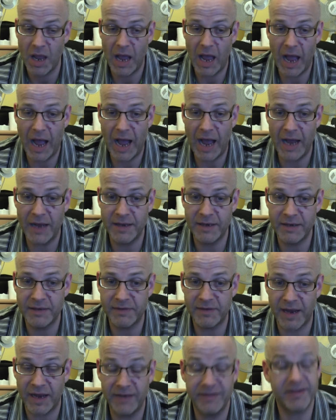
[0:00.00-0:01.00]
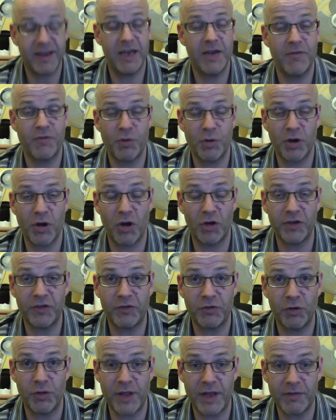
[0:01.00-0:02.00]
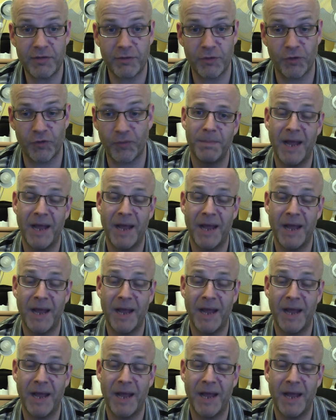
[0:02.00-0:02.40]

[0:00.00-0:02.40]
and take you through a guided tour of that stuff.